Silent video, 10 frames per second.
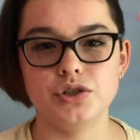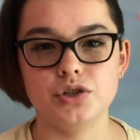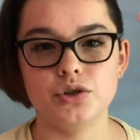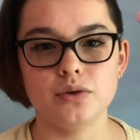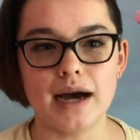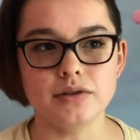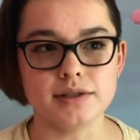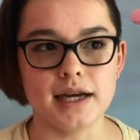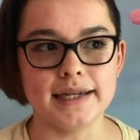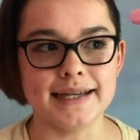two
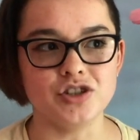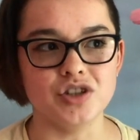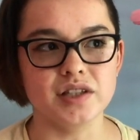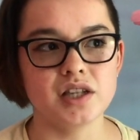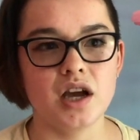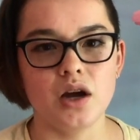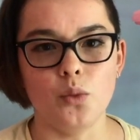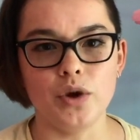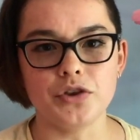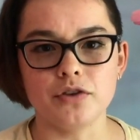outside edges
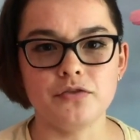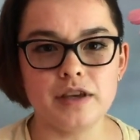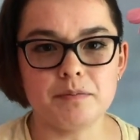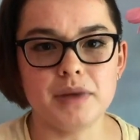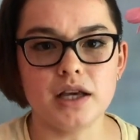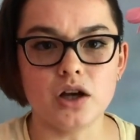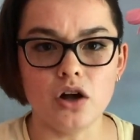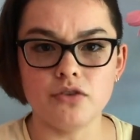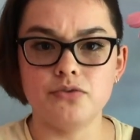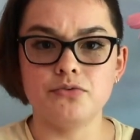with your feet being
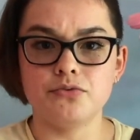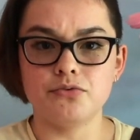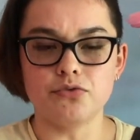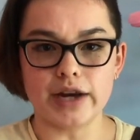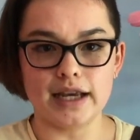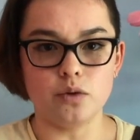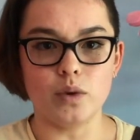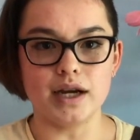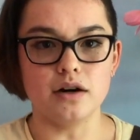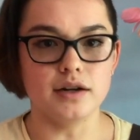all freaking
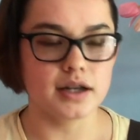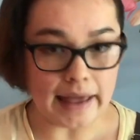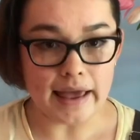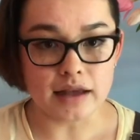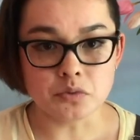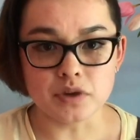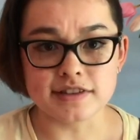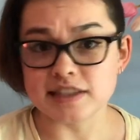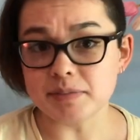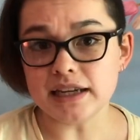weird and with
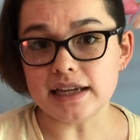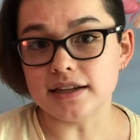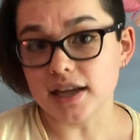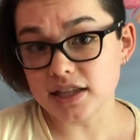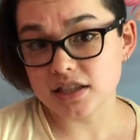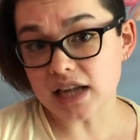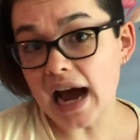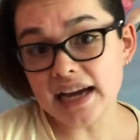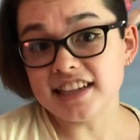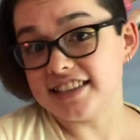speed, it's
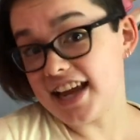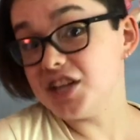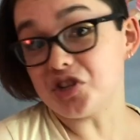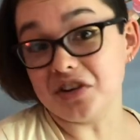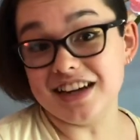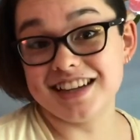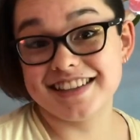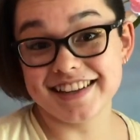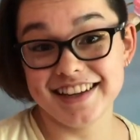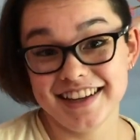kind of
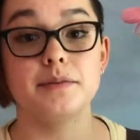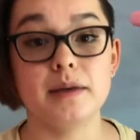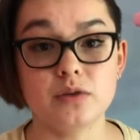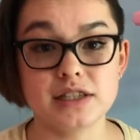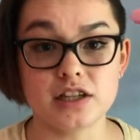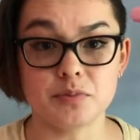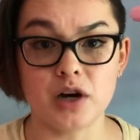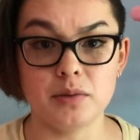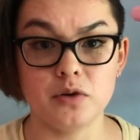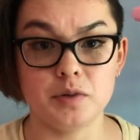dangerous. The big ones here
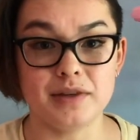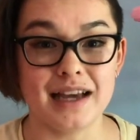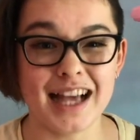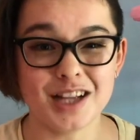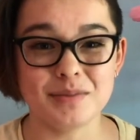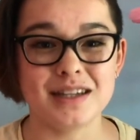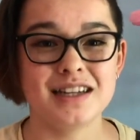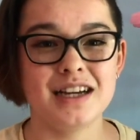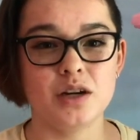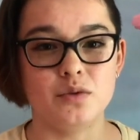probably would be a helmet,
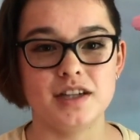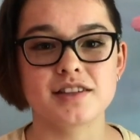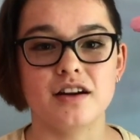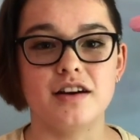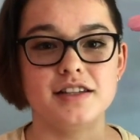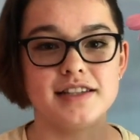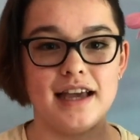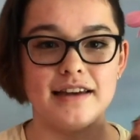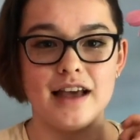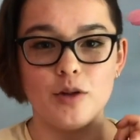wrist guards,
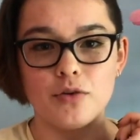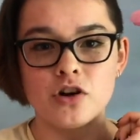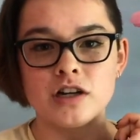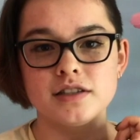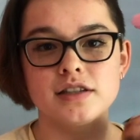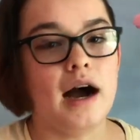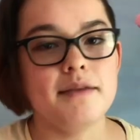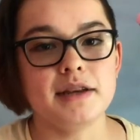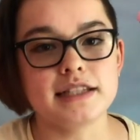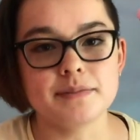and elbow guards. I
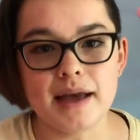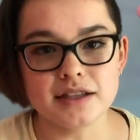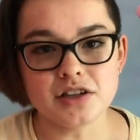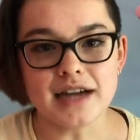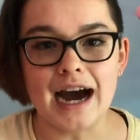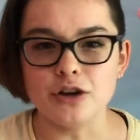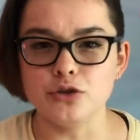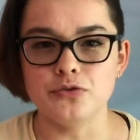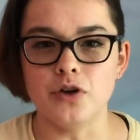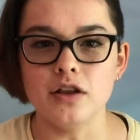mean, it depends on how
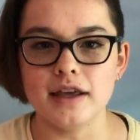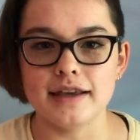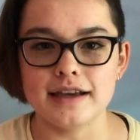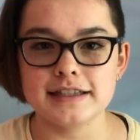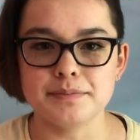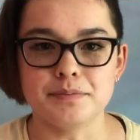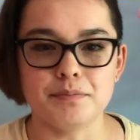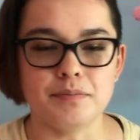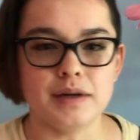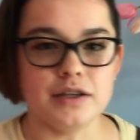you fall, I guess,
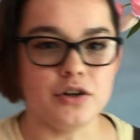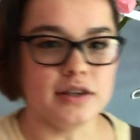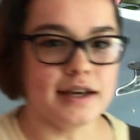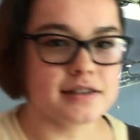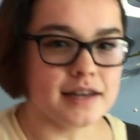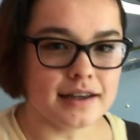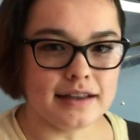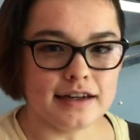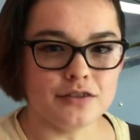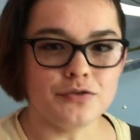but you're less
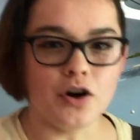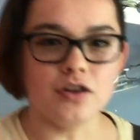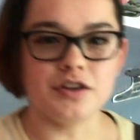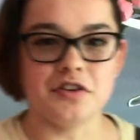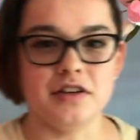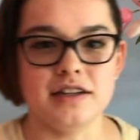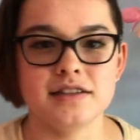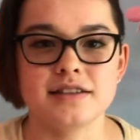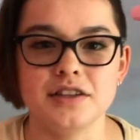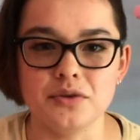likely to fall on your
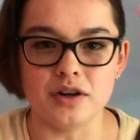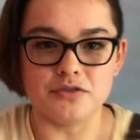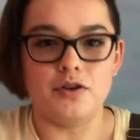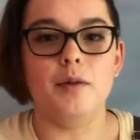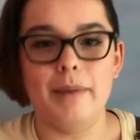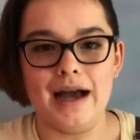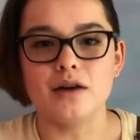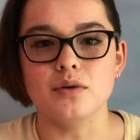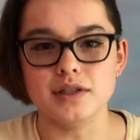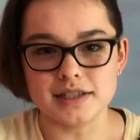knees than you are to fall
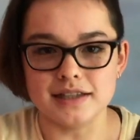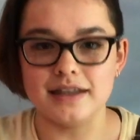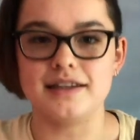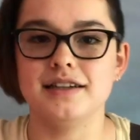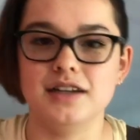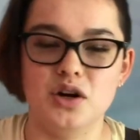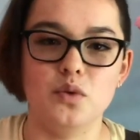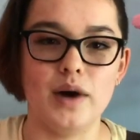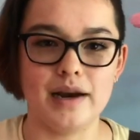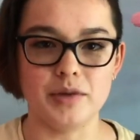backwards and like
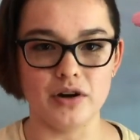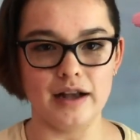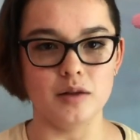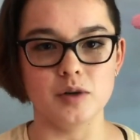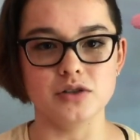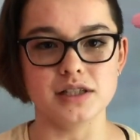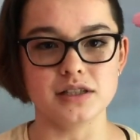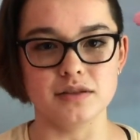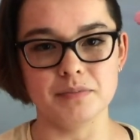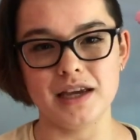ram your elbows
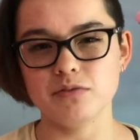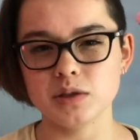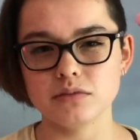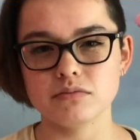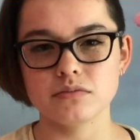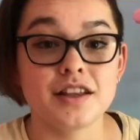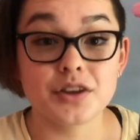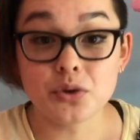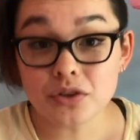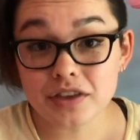into the pavement.
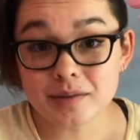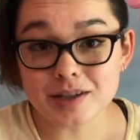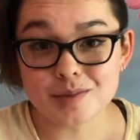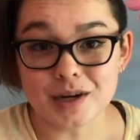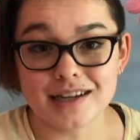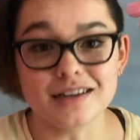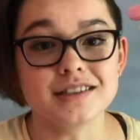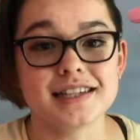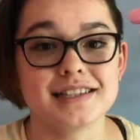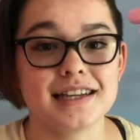The cool thing about spread
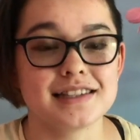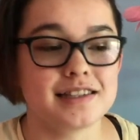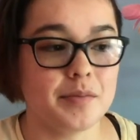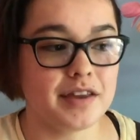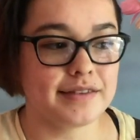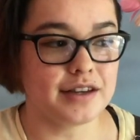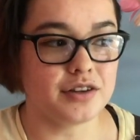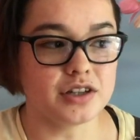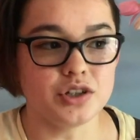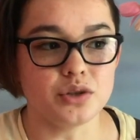eagles is that it's something that you
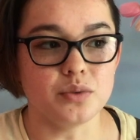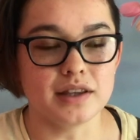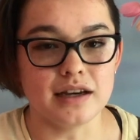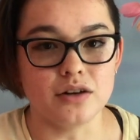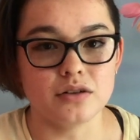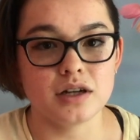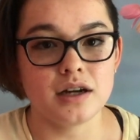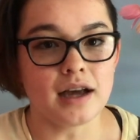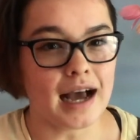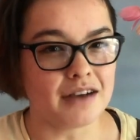can do without
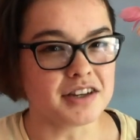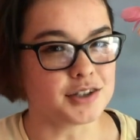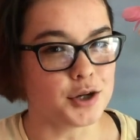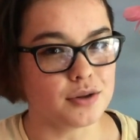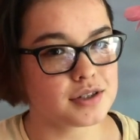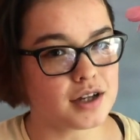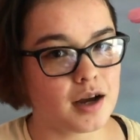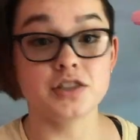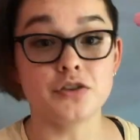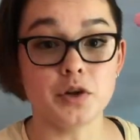having a toe
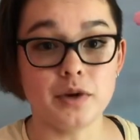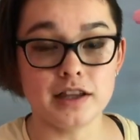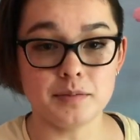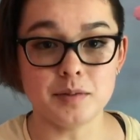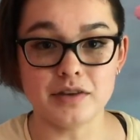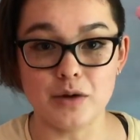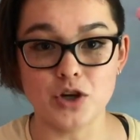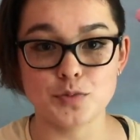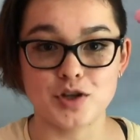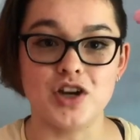stop. So if you're one of the people that
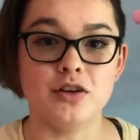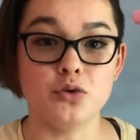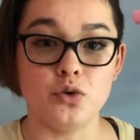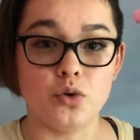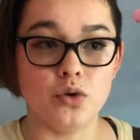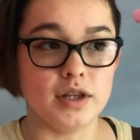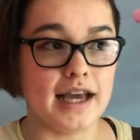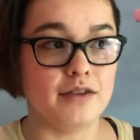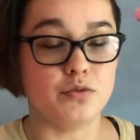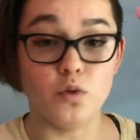watch my channel who only
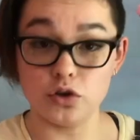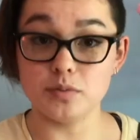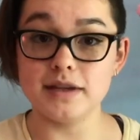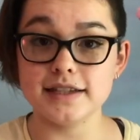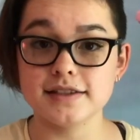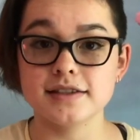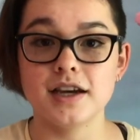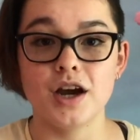have rollerblades